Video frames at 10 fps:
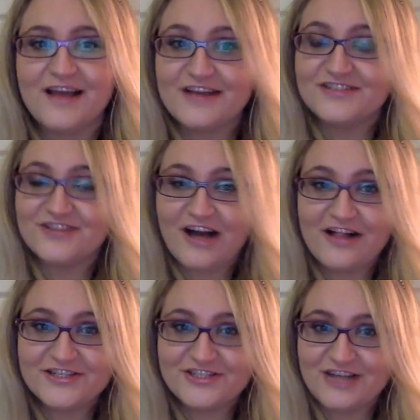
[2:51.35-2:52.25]
A
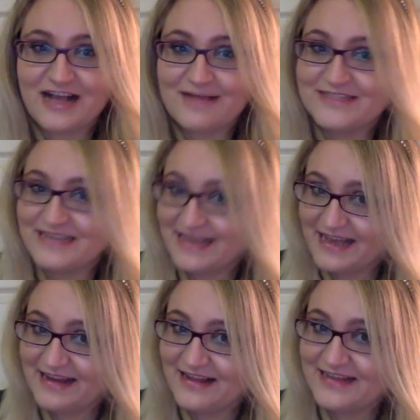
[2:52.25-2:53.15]
scholar's job is to
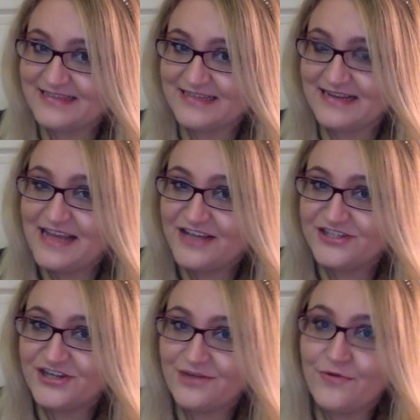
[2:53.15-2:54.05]
analyze it and
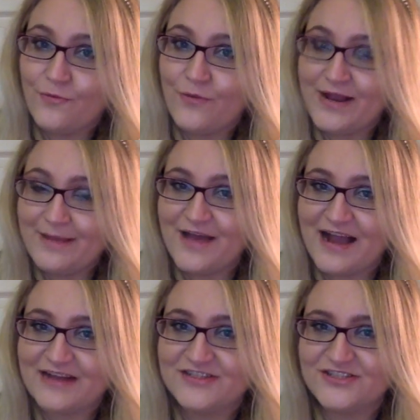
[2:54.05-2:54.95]
determine what
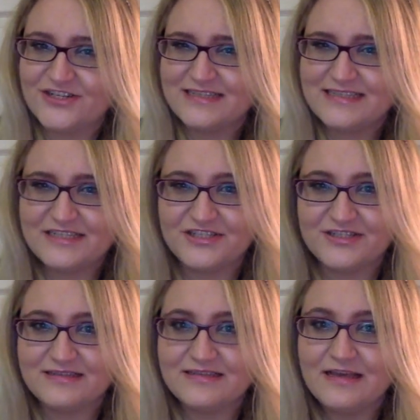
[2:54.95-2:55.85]
impacts certain
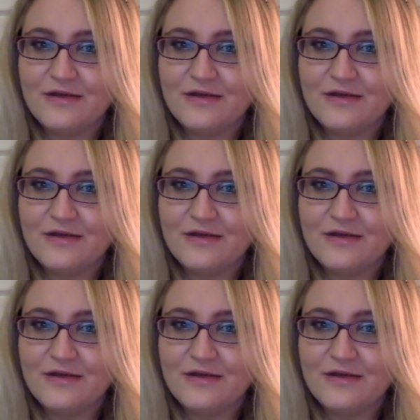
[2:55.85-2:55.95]
decisions,